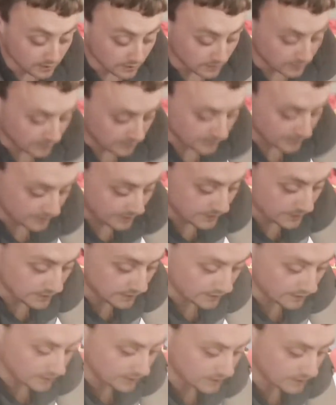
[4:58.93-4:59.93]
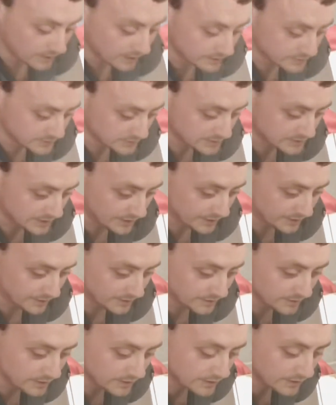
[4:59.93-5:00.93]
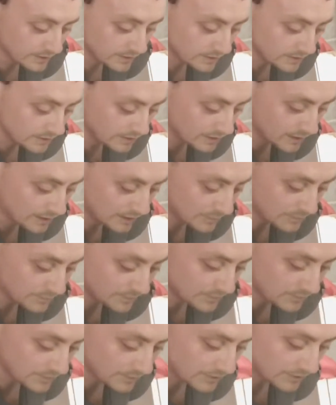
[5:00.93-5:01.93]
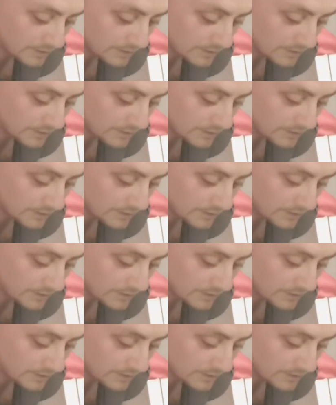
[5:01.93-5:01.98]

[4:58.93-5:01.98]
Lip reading: Okay, as I was saying earlier, we've got an